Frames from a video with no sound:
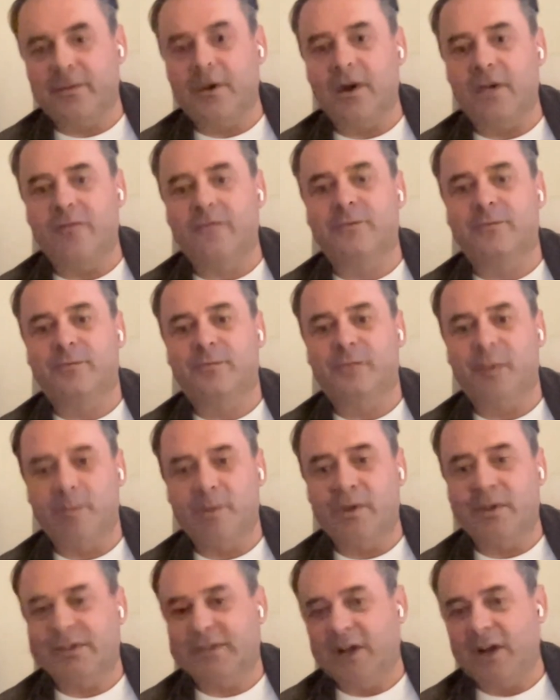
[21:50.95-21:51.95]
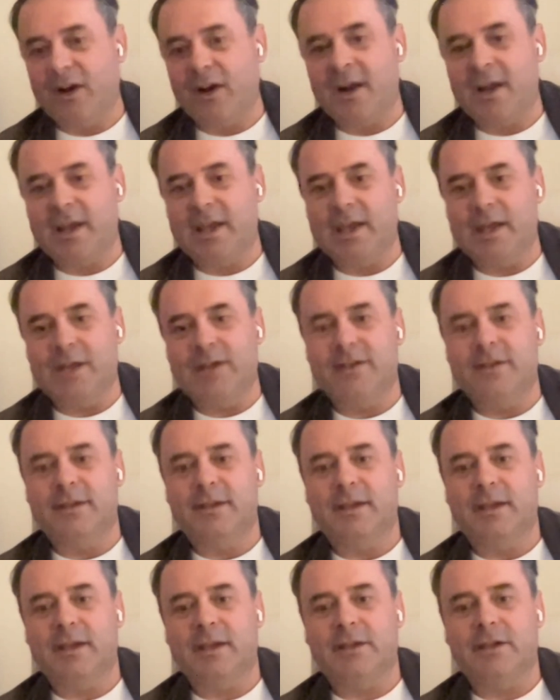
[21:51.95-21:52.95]
the military and
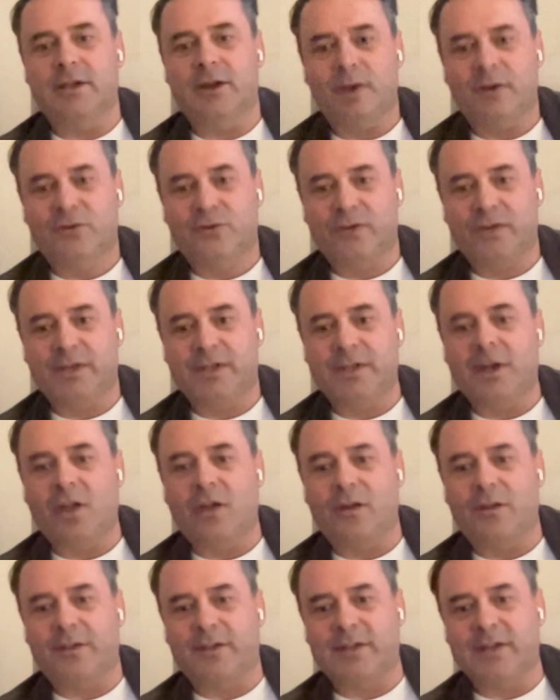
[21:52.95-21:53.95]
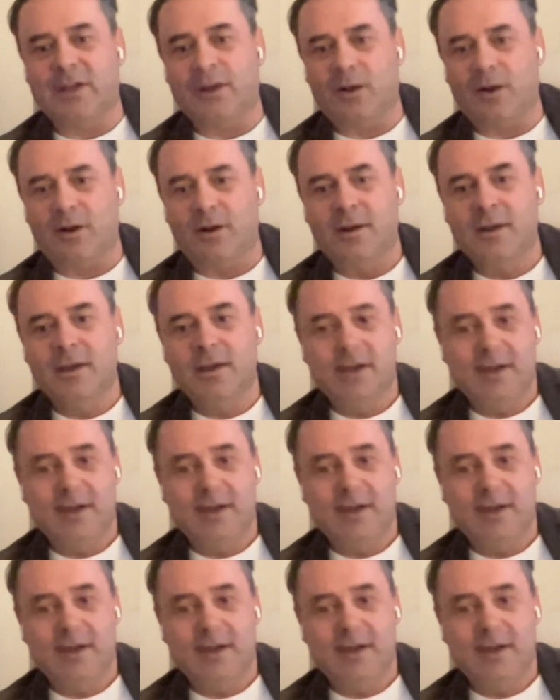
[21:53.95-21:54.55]
$1 trillion a year,